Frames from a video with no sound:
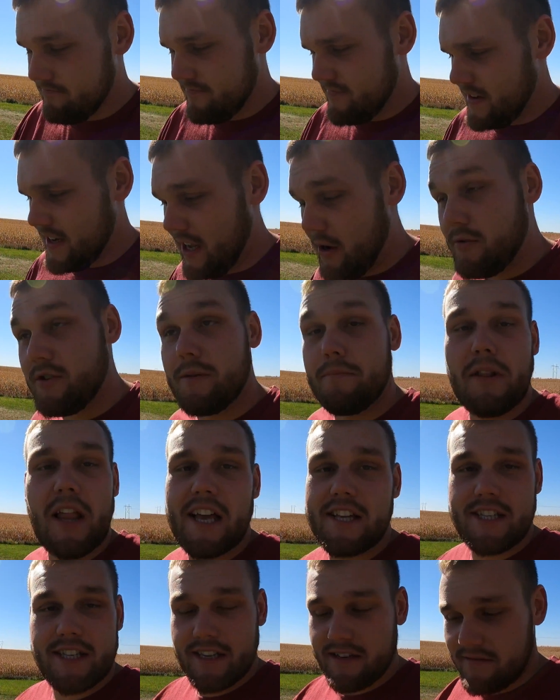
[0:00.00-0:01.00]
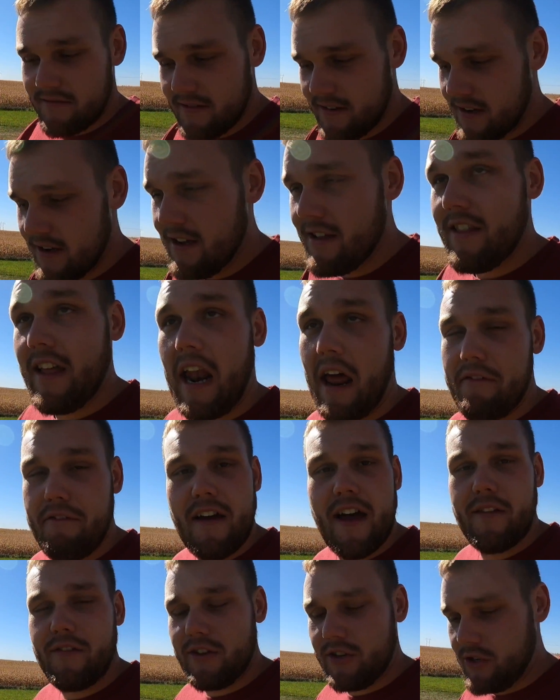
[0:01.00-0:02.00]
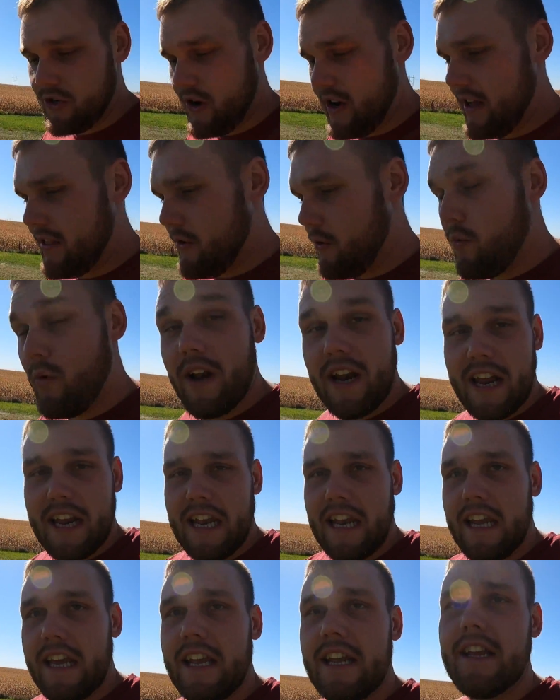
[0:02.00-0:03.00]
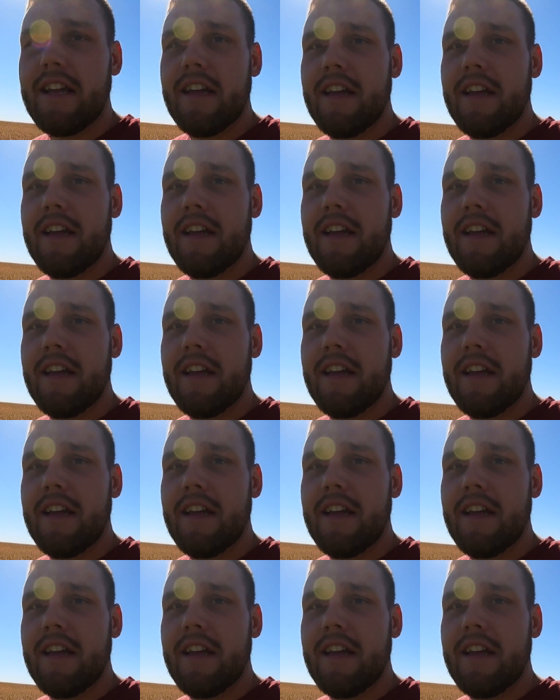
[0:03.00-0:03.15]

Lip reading: It was a blessing that I found this trailer when I did.